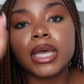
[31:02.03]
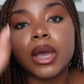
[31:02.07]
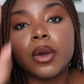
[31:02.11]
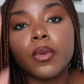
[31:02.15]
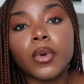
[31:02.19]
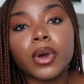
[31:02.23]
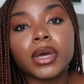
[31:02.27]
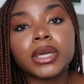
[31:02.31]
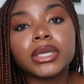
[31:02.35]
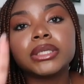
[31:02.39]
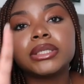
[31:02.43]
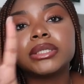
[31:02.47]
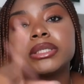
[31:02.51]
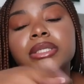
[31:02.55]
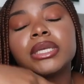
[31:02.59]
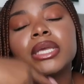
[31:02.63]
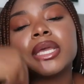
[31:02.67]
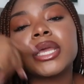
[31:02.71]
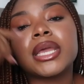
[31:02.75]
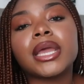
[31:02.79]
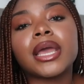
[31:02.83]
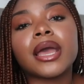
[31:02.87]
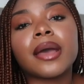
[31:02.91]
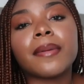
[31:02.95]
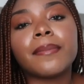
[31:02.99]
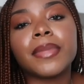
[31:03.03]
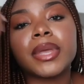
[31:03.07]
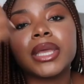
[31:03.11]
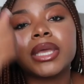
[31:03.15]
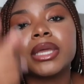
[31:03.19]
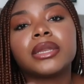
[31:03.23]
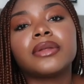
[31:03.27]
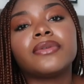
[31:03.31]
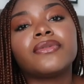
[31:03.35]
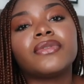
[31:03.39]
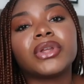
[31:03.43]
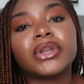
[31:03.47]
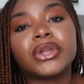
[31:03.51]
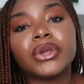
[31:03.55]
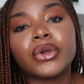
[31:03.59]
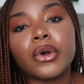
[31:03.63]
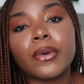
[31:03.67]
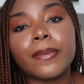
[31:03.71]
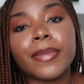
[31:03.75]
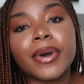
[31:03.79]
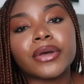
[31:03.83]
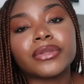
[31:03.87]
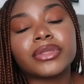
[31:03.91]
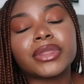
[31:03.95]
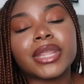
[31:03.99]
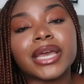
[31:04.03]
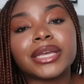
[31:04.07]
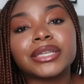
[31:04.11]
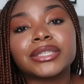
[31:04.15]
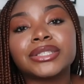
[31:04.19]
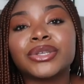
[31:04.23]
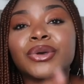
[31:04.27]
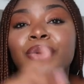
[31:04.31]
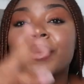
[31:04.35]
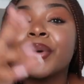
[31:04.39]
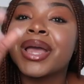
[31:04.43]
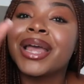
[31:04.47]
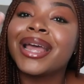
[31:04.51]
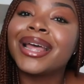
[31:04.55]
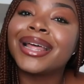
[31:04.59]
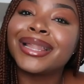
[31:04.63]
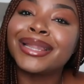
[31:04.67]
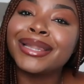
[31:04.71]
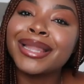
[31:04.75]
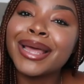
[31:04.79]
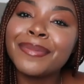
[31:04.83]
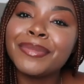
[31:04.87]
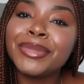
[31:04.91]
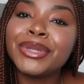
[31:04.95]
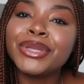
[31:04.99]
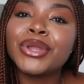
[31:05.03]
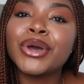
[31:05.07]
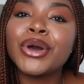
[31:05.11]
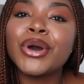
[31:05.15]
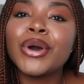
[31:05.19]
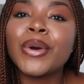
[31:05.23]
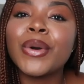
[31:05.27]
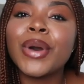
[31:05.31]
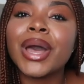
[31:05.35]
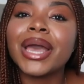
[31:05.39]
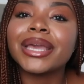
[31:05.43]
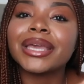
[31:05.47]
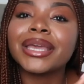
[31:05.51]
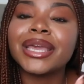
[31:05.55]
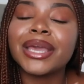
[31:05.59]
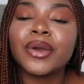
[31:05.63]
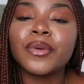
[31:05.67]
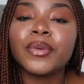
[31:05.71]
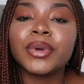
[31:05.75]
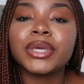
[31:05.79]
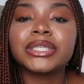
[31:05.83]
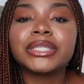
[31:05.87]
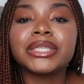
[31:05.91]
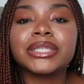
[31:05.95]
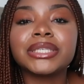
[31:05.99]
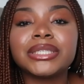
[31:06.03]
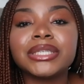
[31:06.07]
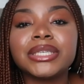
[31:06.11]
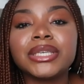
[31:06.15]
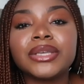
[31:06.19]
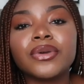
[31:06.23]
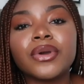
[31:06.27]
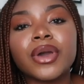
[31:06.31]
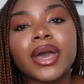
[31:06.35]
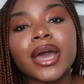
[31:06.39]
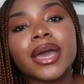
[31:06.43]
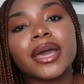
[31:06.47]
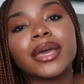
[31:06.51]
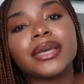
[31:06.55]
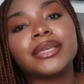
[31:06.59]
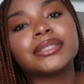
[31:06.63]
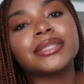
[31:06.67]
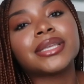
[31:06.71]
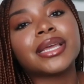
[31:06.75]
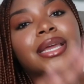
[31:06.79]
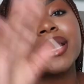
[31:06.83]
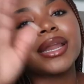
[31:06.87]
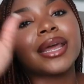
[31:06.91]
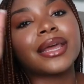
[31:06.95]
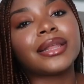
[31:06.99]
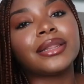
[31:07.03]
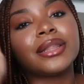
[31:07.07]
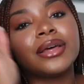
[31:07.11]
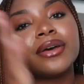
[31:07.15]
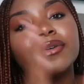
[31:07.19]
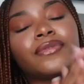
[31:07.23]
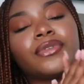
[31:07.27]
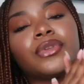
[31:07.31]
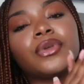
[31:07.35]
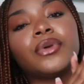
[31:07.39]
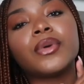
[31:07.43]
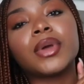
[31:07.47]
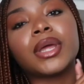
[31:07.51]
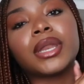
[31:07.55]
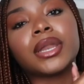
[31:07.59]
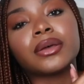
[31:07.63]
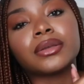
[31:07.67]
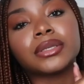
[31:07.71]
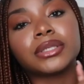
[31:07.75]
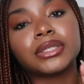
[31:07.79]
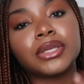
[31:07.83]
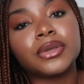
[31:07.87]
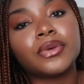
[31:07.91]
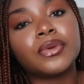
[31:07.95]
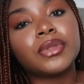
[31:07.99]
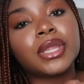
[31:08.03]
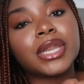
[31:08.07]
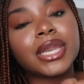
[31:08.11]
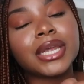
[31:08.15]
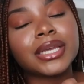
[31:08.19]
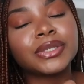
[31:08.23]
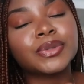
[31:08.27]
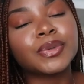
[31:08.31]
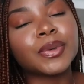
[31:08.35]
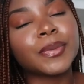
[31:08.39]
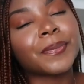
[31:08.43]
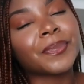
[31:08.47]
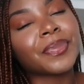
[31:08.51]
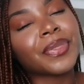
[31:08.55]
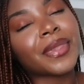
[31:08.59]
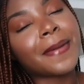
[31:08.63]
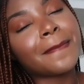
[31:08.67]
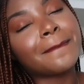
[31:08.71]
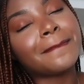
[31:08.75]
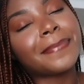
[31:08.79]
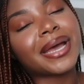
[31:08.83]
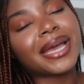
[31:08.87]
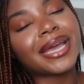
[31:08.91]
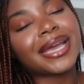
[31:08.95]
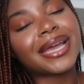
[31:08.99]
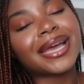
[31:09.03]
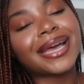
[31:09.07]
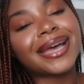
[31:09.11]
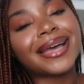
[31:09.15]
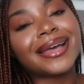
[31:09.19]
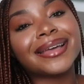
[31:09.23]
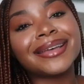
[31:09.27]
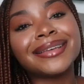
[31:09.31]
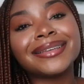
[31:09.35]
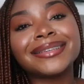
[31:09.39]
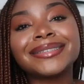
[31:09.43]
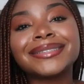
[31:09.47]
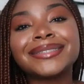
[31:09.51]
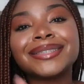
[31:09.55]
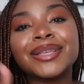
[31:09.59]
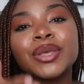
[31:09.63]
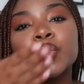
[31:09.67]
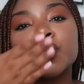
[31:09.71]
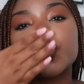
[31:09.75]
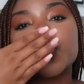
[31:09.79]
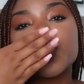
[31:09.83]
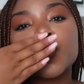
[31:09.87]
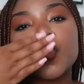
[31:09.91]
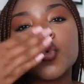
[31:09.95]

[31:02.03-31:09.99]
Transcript: I want to see it. I'm making a video about that, so let me know. I can't wait to see you guys, and I love you, and I'll see you in the next one. Bye guys.